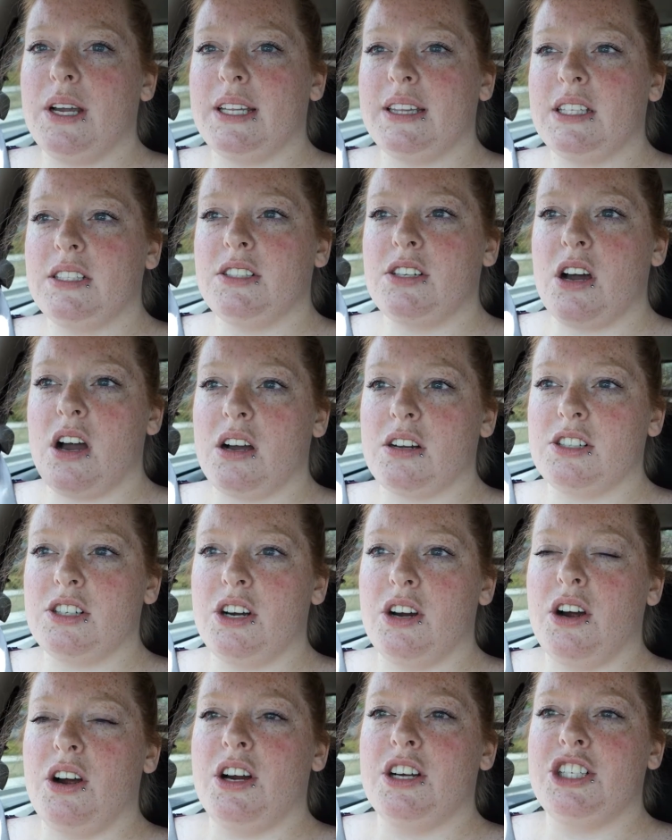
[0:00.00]
get the
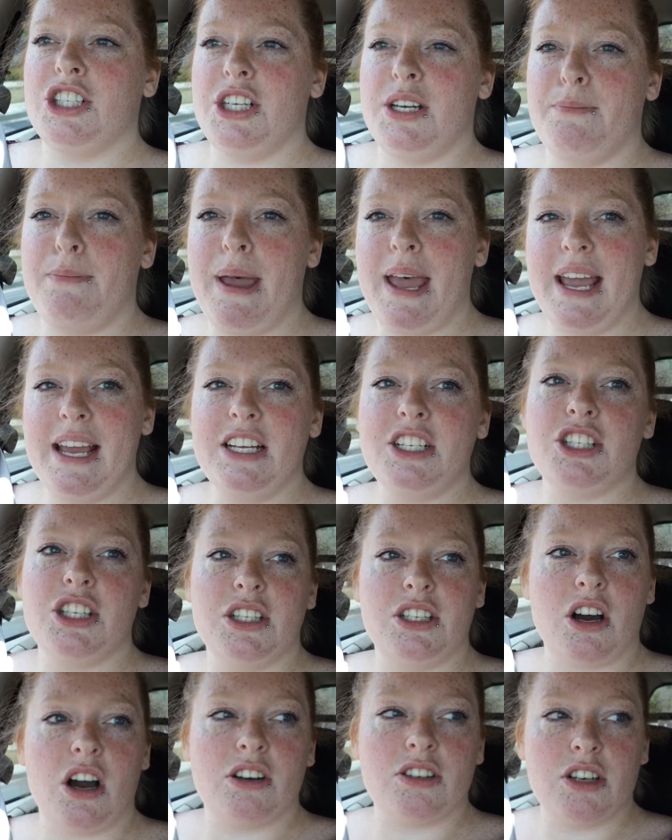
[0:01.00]
doctor. Or she paged
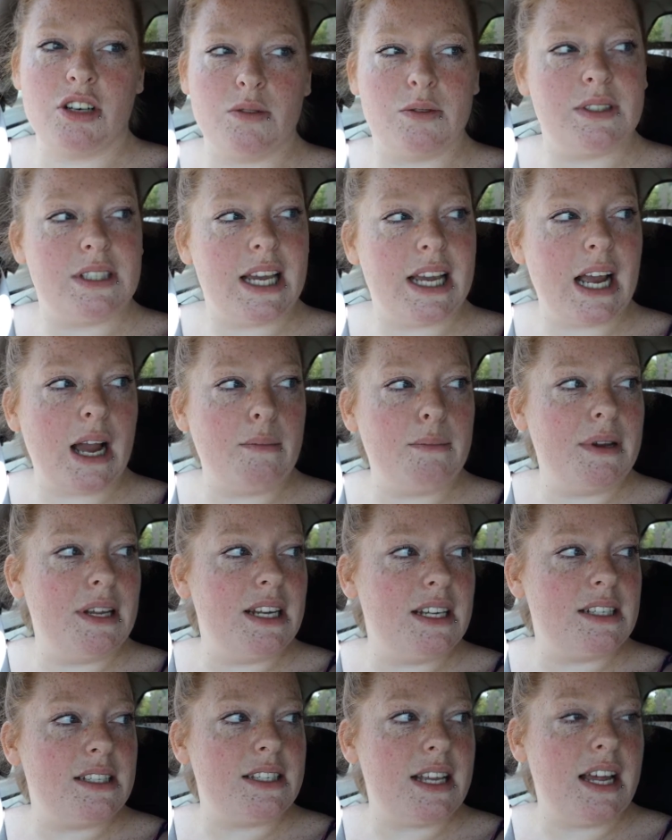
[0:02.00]
the doctor and was like, I'm
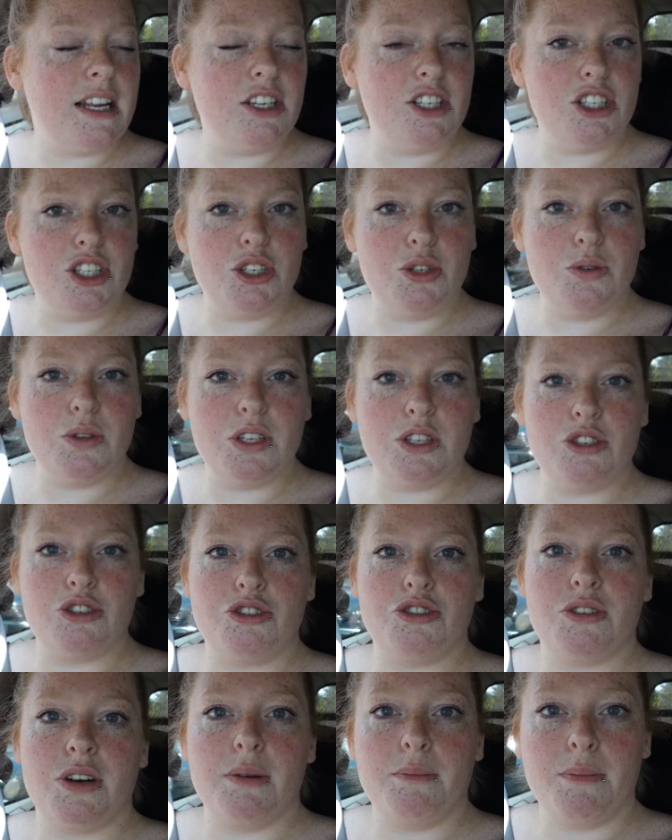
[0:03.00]
gonna send you the
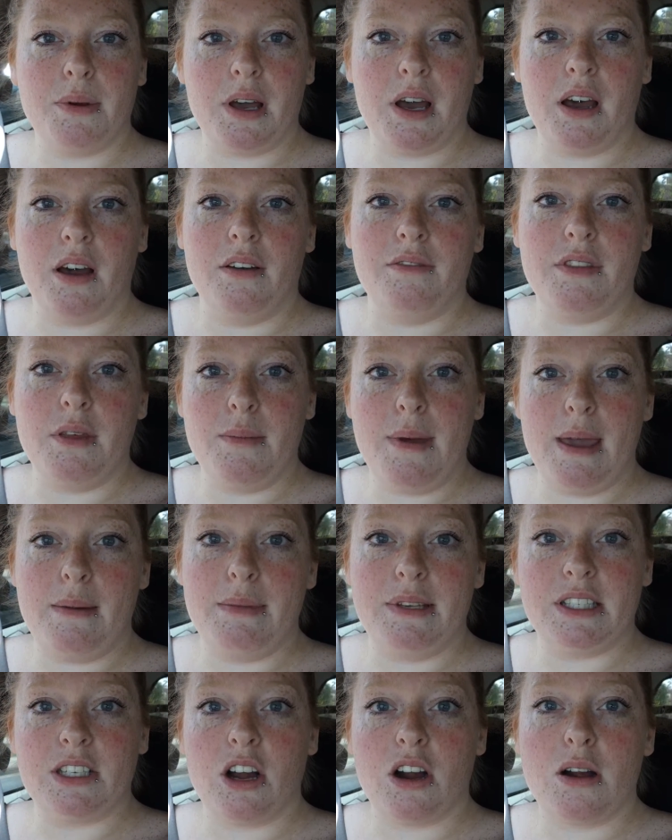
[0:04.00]
strip of the
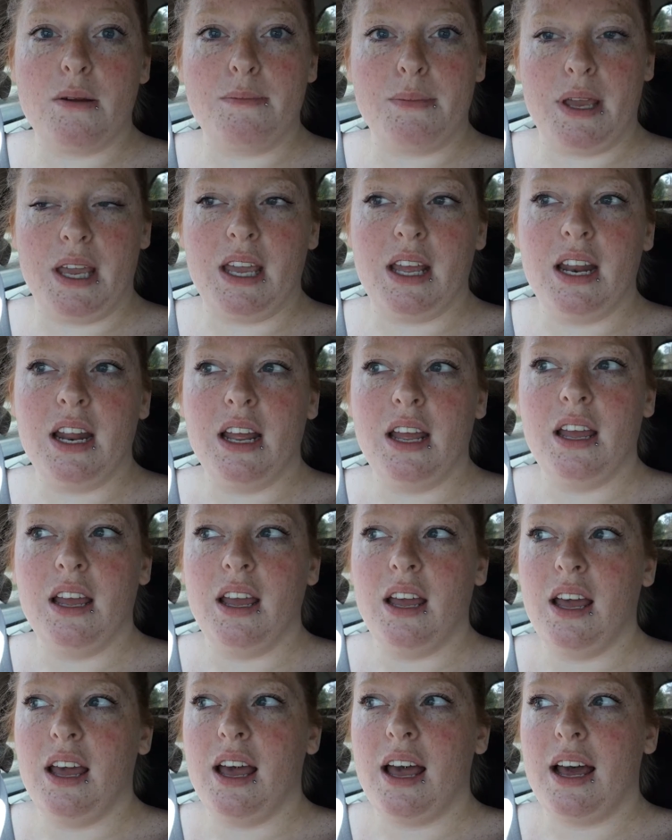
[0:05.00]
baby's heartbeat.
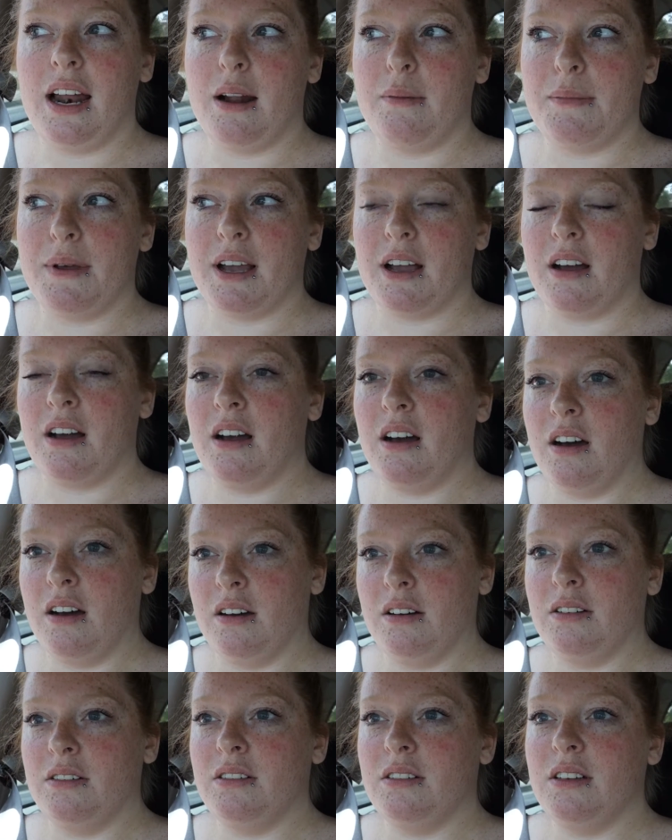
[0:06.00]
And I'm like,
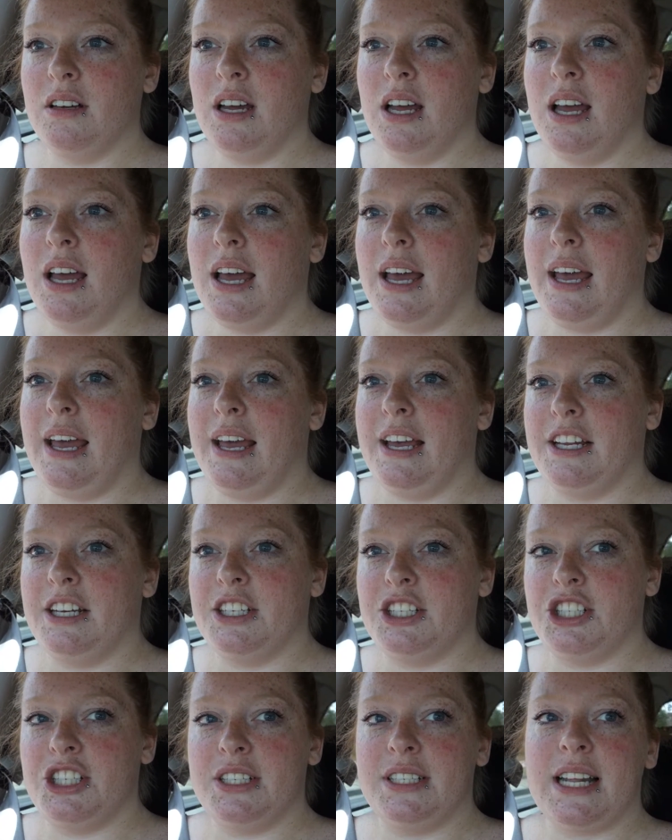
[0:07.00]
uh-oh.
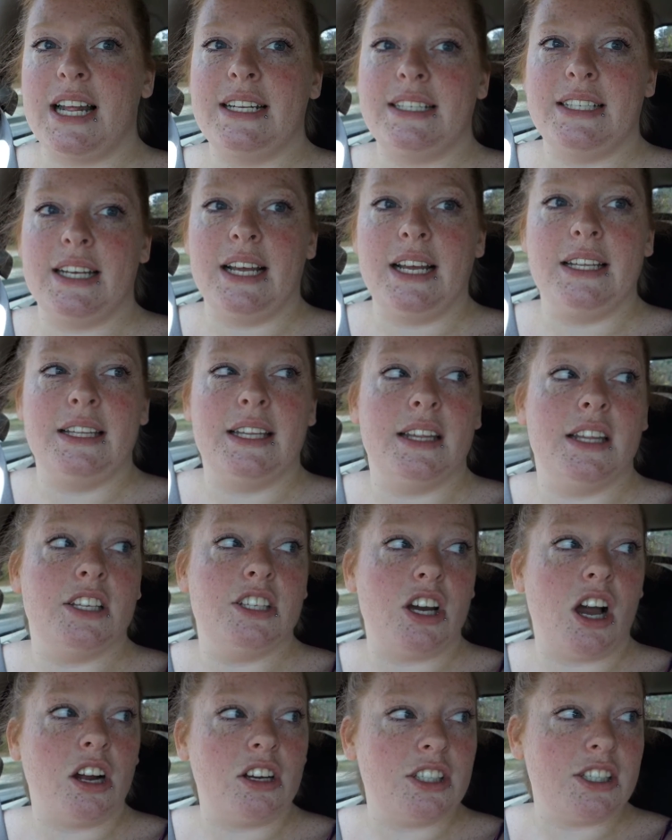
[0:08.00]
And she sent it, and then the
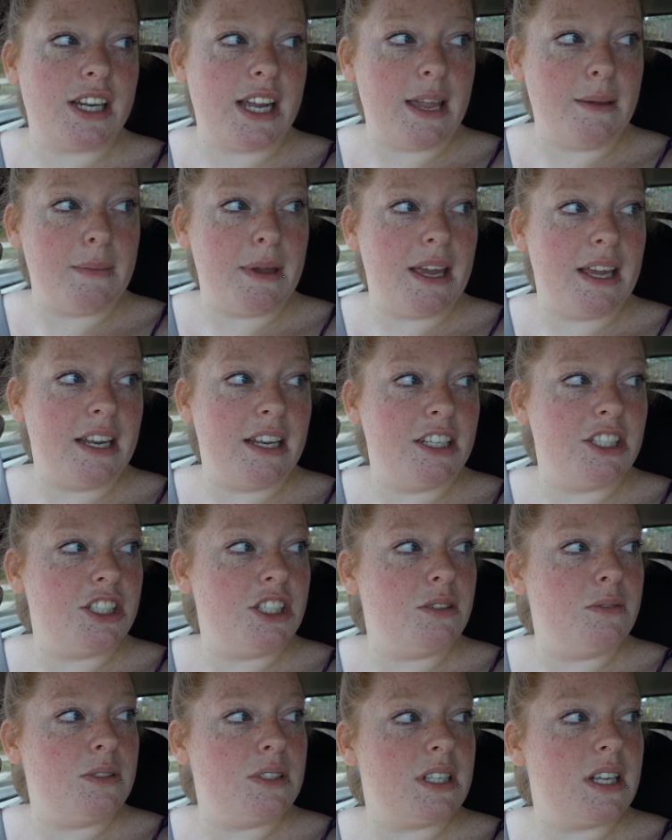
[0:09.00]
doctor came in, and
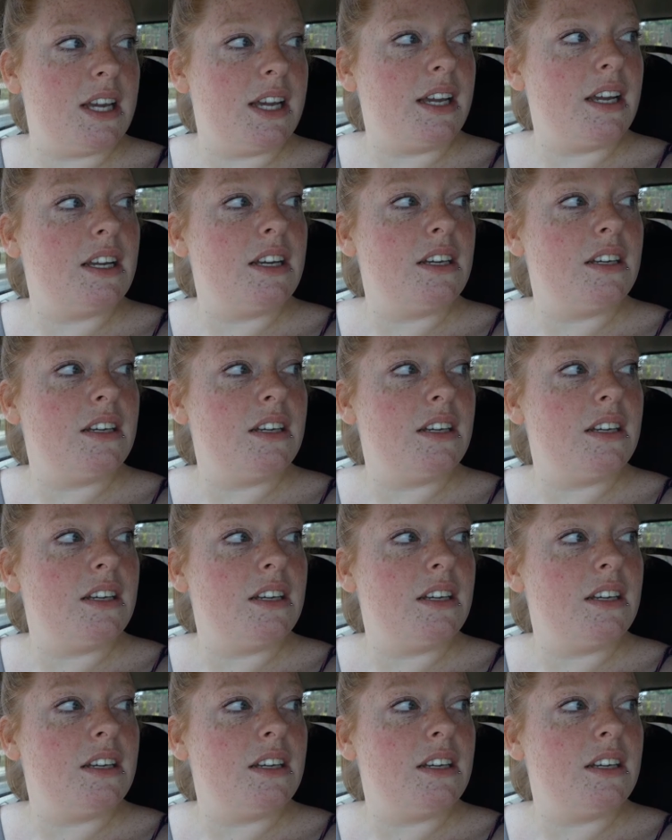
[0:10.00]
she was like